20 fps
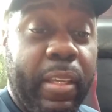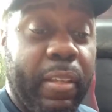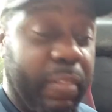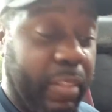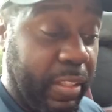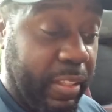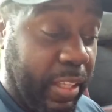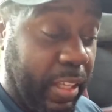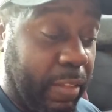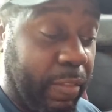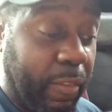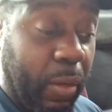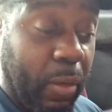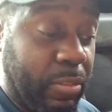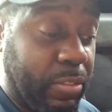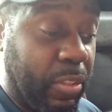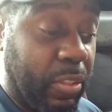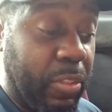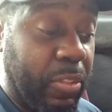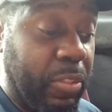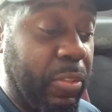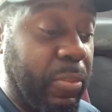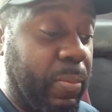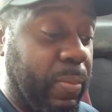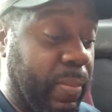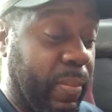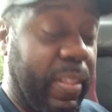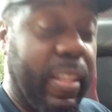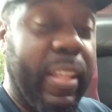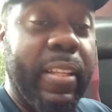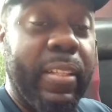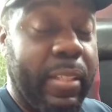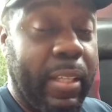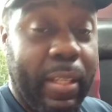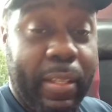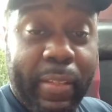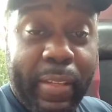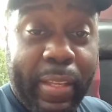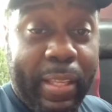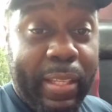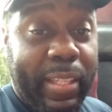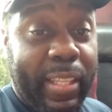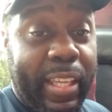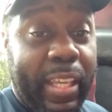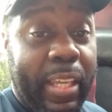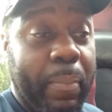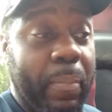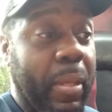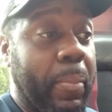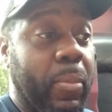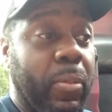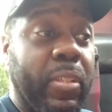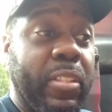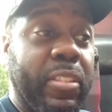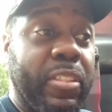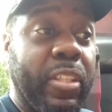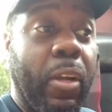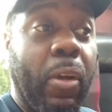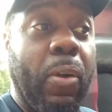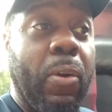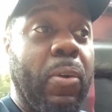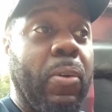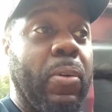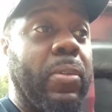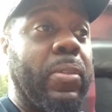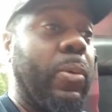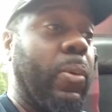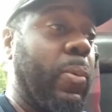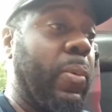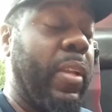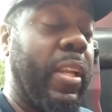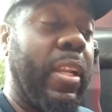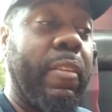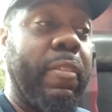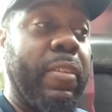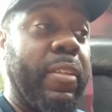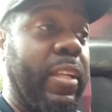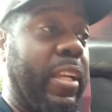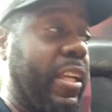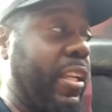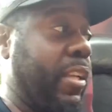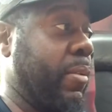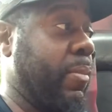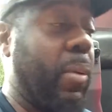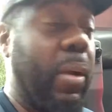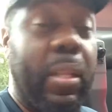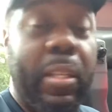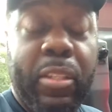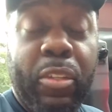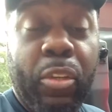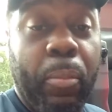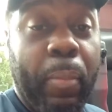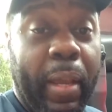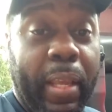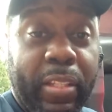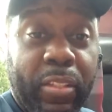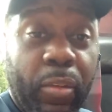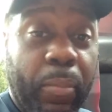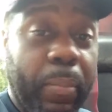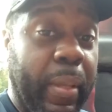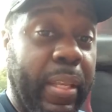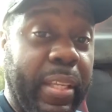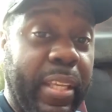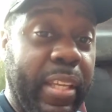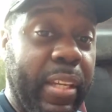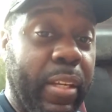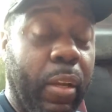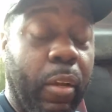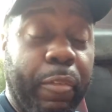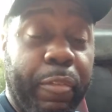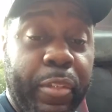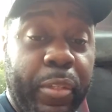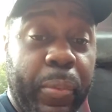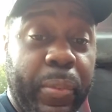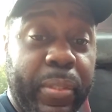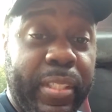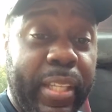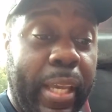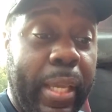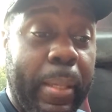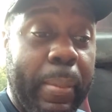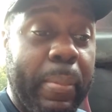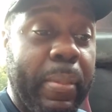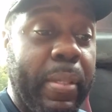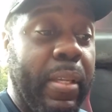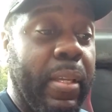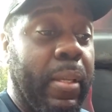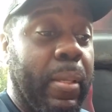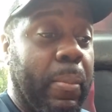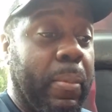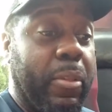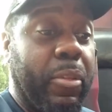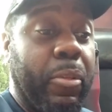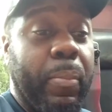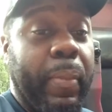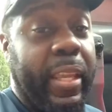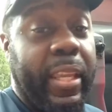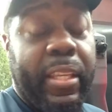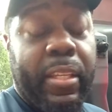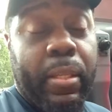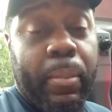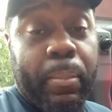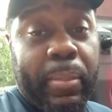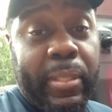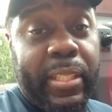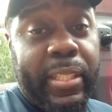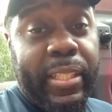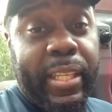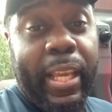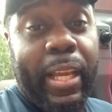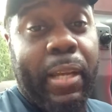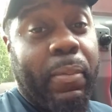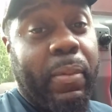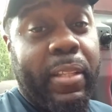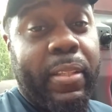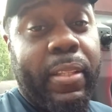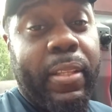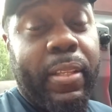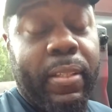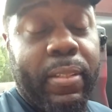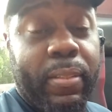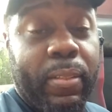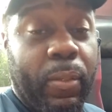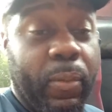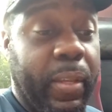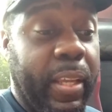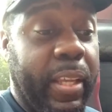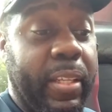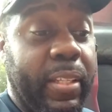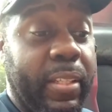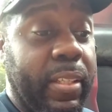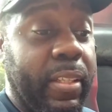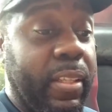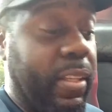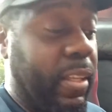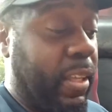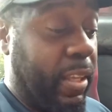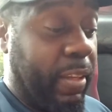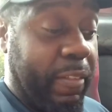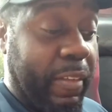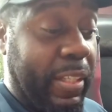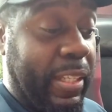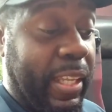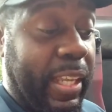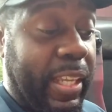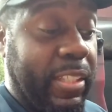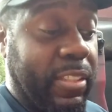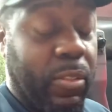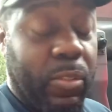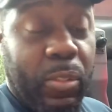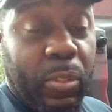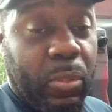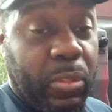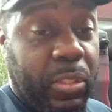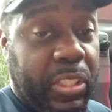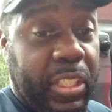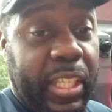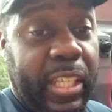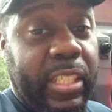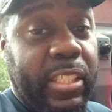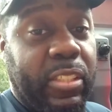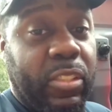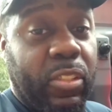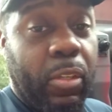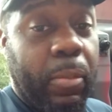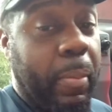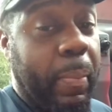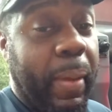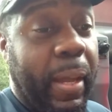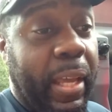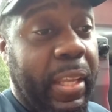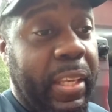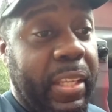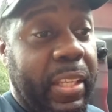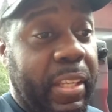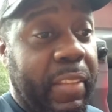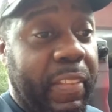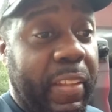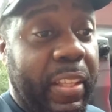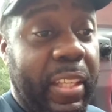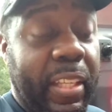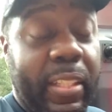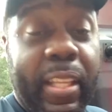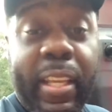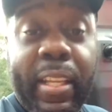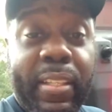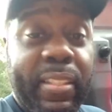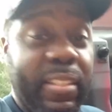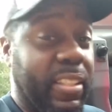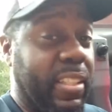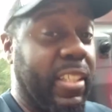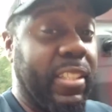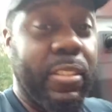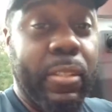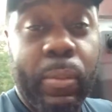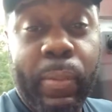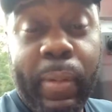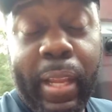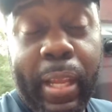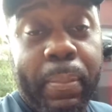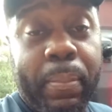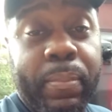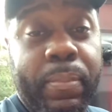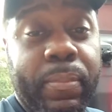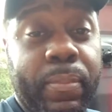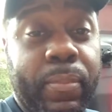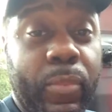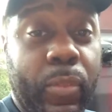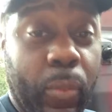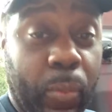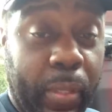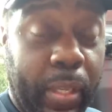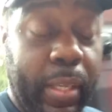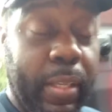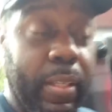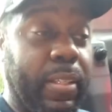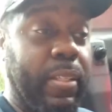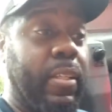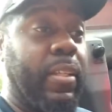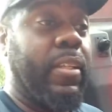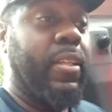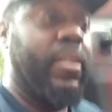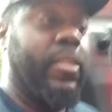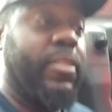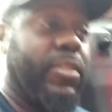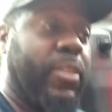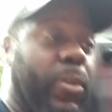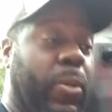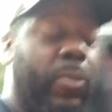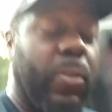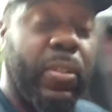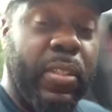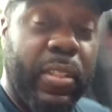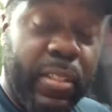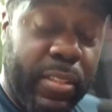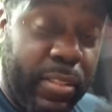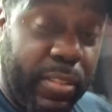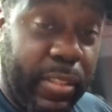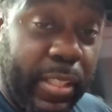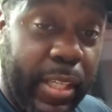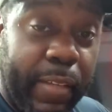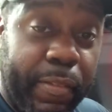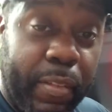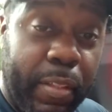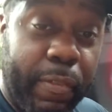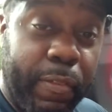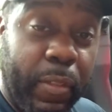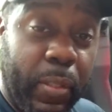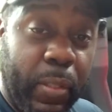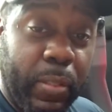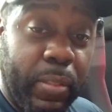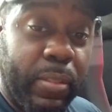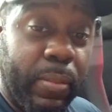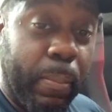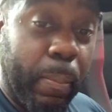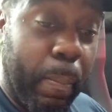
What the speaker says: If this thing falls on you, that leg member is gone or whatever, and probably nobody's gonna be able to get it off of you in time. You may end up bleeding out right there, okay? If it lands on your chest or upper body, anything like that, it's a wrap, okay? So safety first.